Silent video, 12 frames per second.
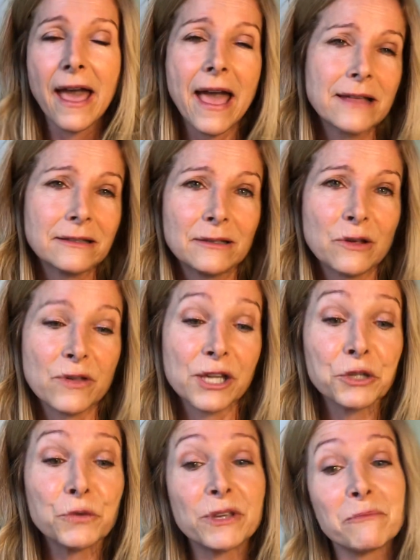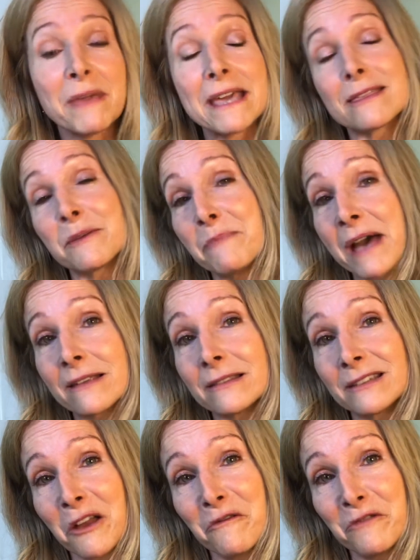and so that you can make the
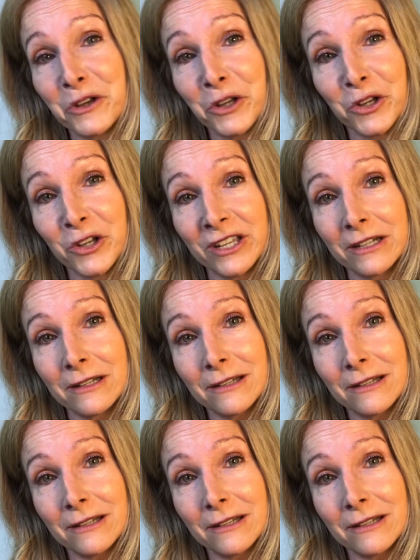best of the good.